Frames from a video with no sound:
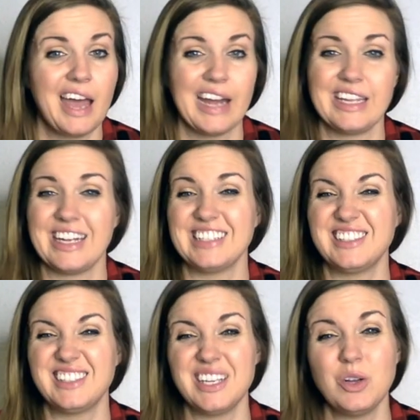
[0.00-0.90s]
I didn't get a
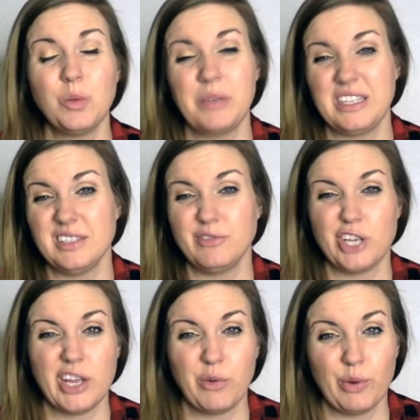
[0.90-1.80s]
single piece of
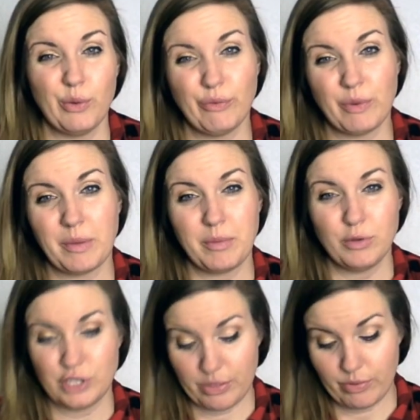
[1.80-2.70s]
J. Crew from my
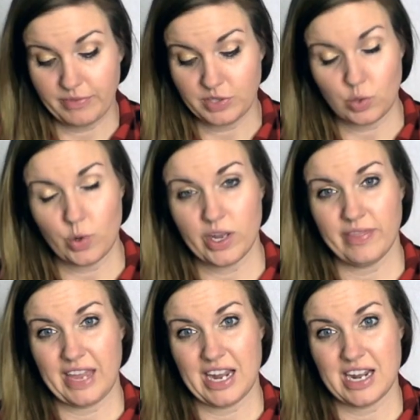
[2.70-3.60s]
bougie thrift store,
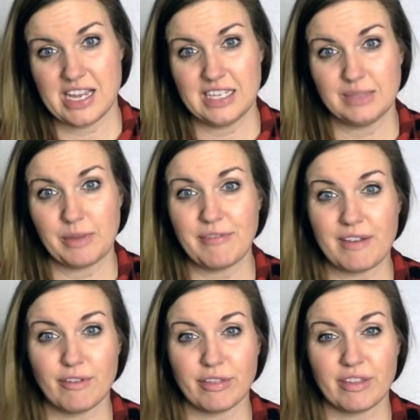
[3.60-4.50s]
and that is my
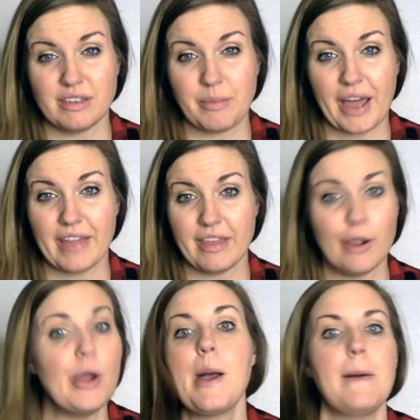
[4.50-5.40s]
favorite thing to buy
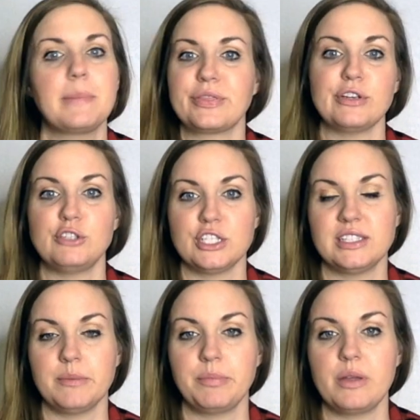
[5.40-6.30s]
there, but there
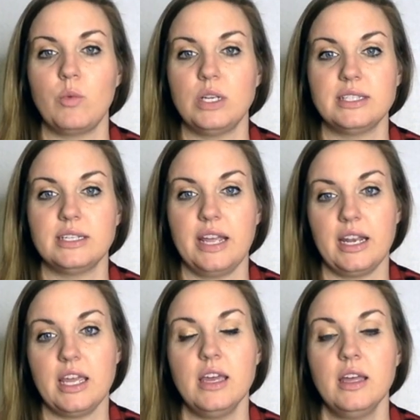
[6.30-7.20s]
just simply wasn't
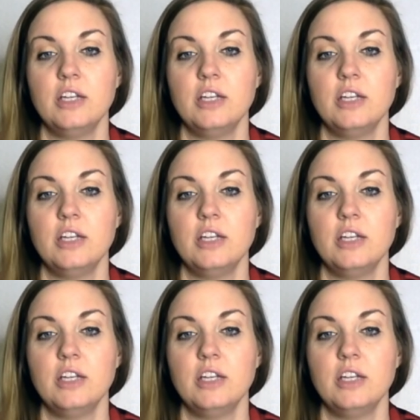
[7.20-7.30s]
any.